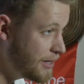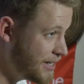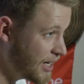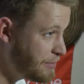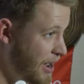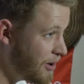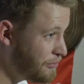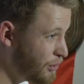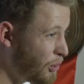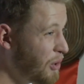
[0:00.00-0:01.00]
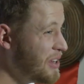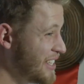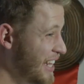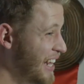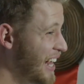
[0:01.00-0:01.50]
6 pound fluoro
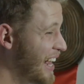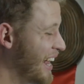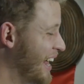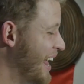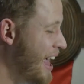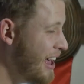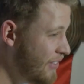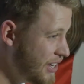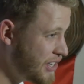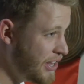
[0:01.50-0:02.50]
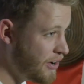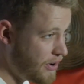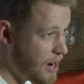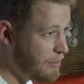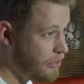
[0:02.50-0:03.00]
is the heaviest
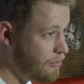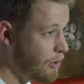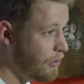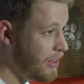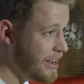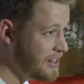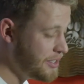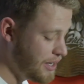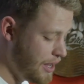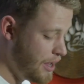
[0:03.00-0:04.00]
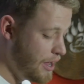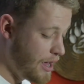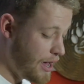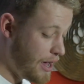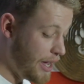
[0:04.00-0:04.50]
leader that I'm going to throw in the ice.
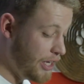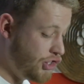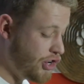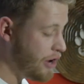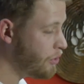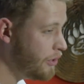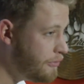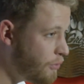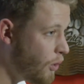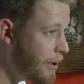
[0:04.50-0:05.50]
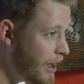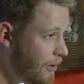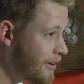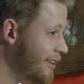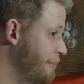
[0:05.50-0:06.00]
Generally 4
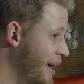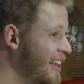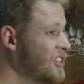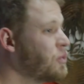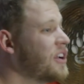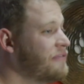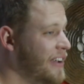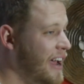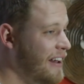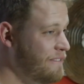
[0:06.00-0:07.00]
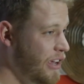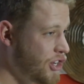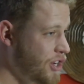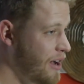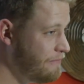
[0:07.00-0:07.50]
pound. It depends what kind of
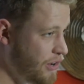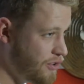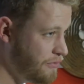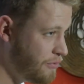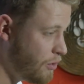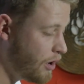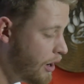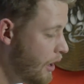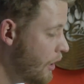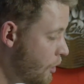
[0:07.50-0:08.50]
fish I'm fishing for,